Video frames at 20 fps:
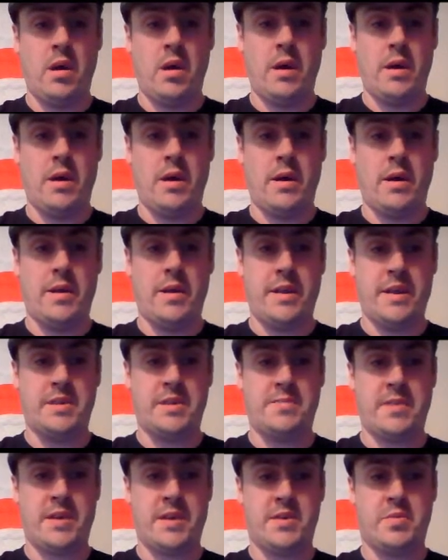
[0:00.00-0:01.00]

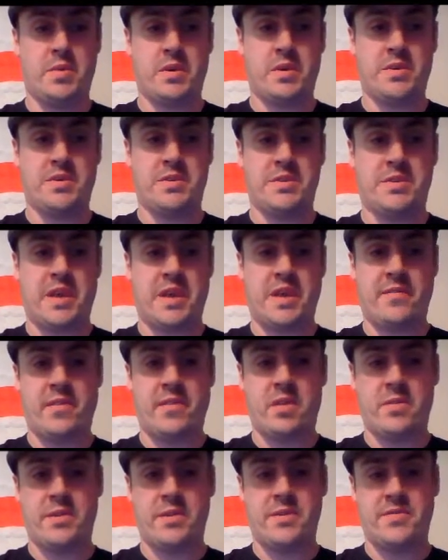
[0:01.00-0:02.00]
Next match was Kevin
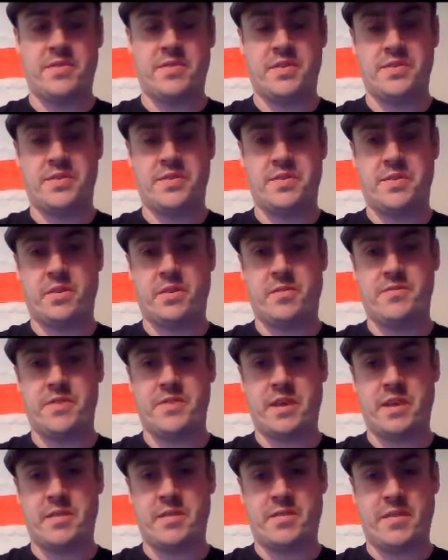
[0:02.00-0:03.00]
Owens versus Dolph
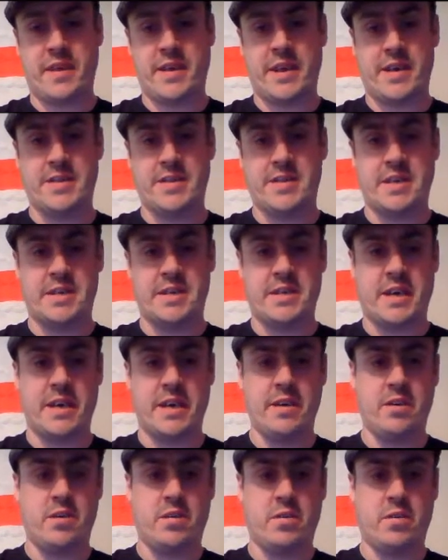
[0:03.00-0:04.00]
Ziggler for the IC
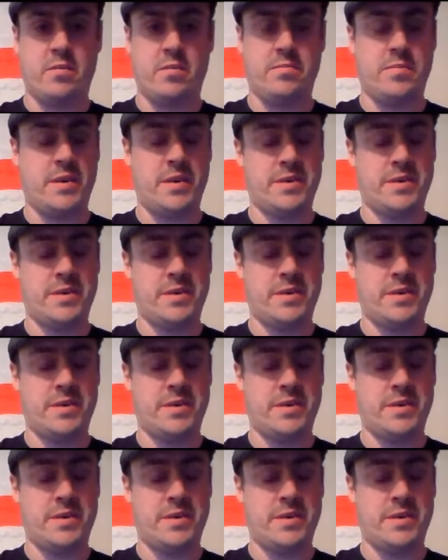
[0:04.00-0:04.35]
title.